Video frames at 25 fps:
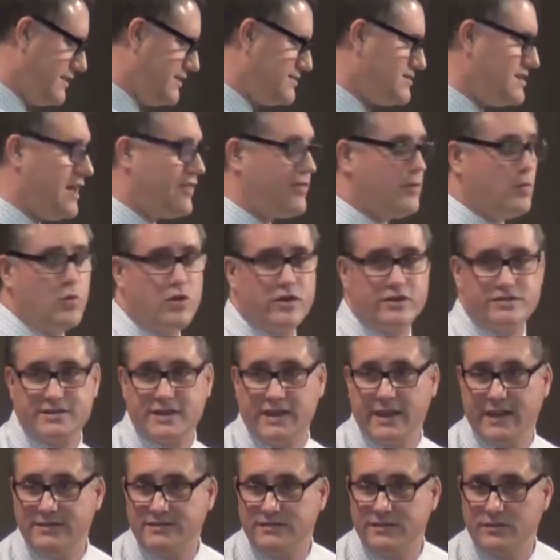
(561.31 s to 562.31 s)
It's not the worst
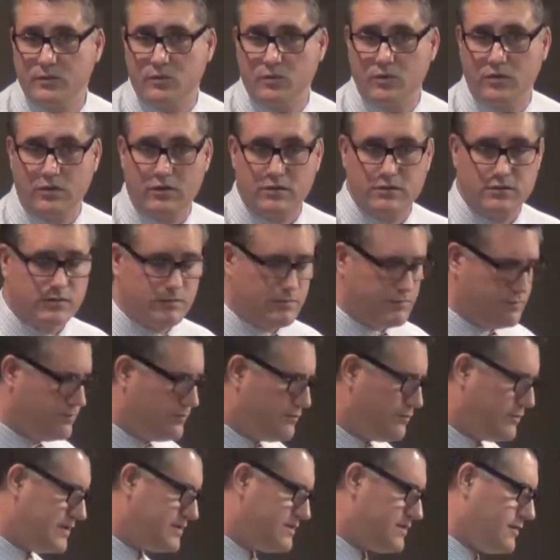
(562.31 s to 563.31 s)
guess in the world,
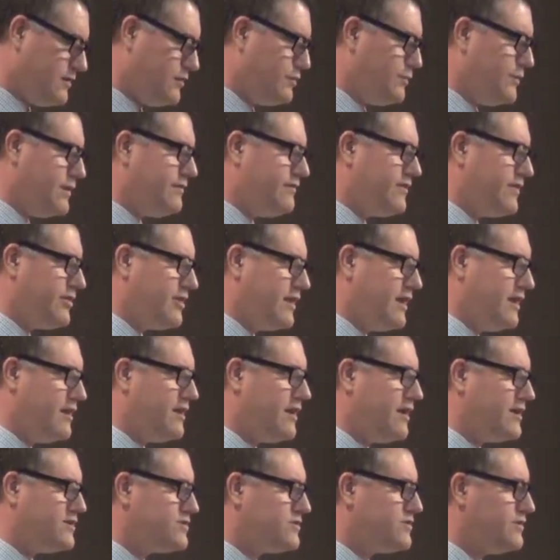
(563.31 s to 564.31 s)
but it's a little bit of a
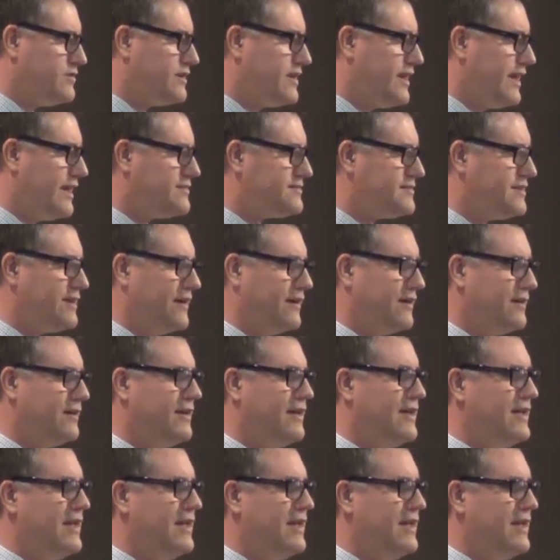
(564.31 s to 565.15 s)
theological guess here.